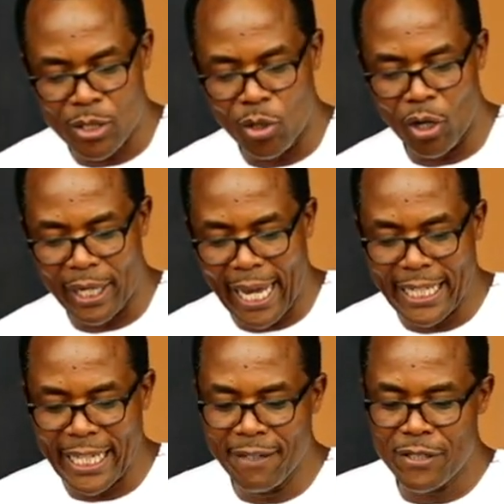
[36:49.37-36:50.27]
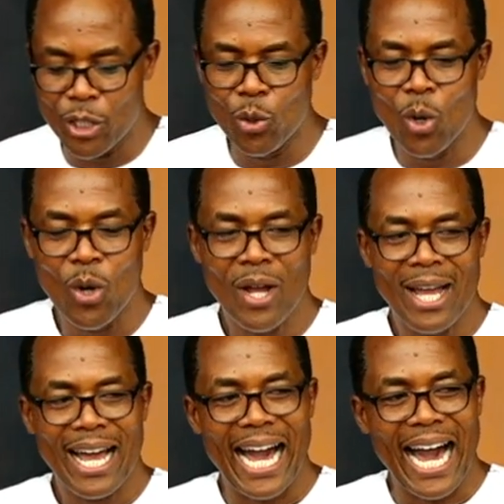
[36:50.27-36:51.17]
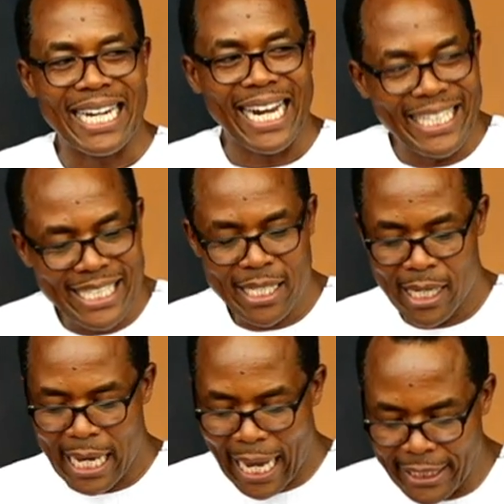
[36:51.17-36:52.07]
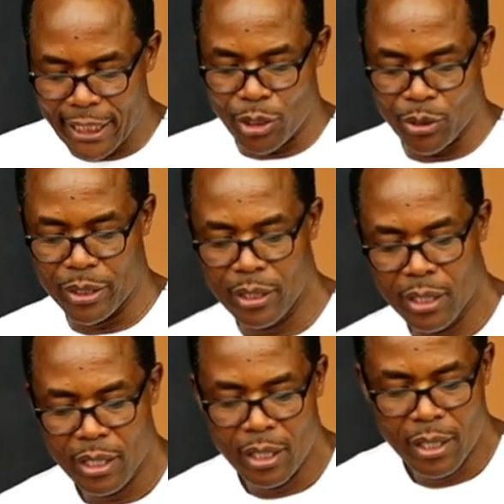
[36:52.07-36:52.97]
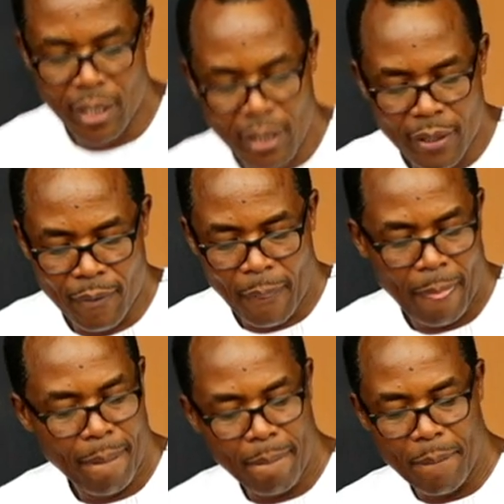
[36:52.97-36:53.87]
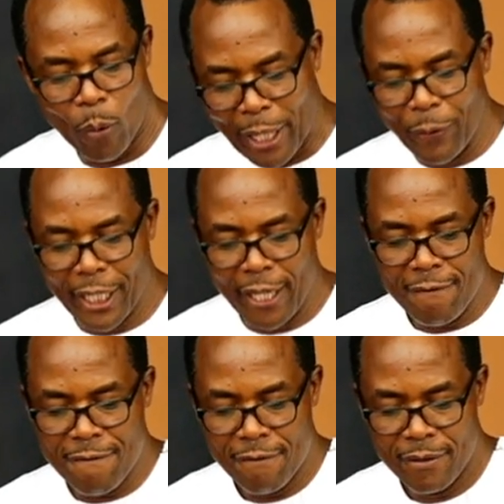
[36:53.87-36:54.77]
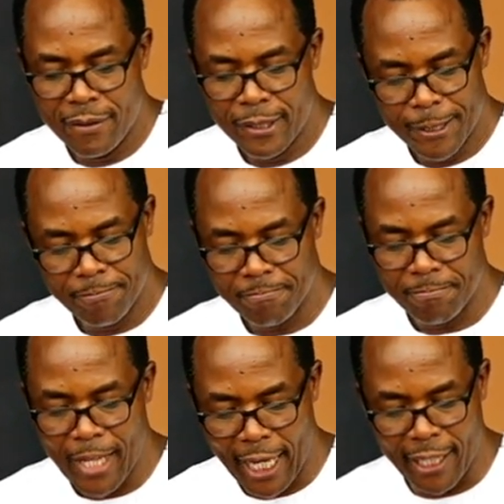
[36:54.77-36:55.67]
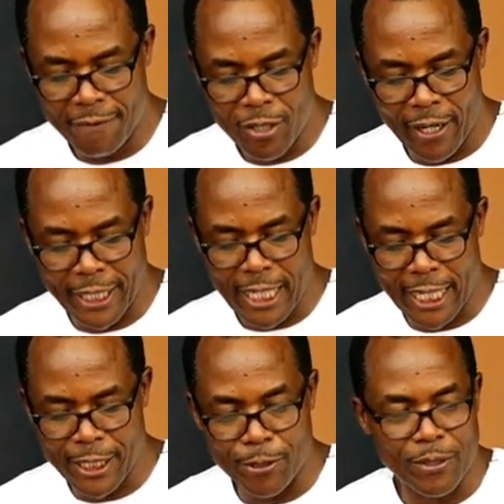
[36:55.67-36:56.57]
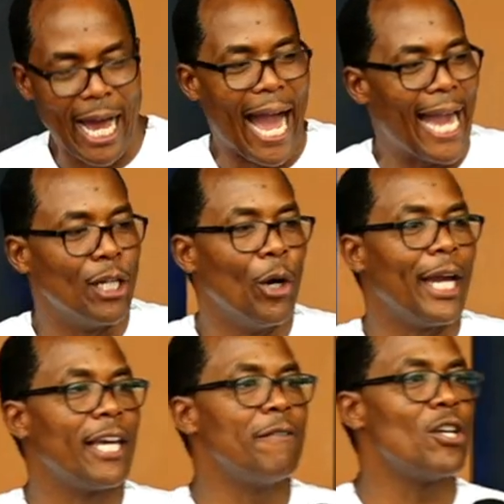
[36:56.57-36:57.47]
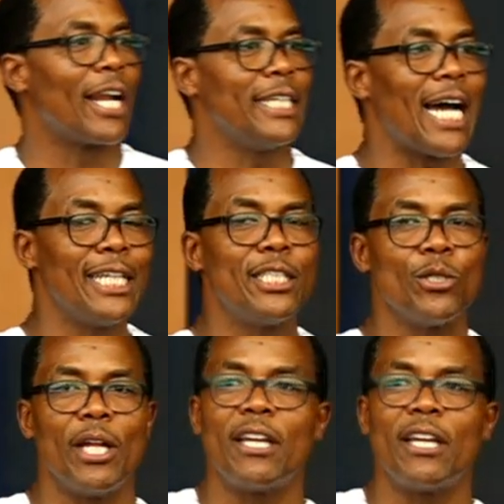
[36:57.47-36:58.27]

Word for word: to God and gives you a right attitude. When we give, it gives you a right attitude. I know it gives you a right attitude, it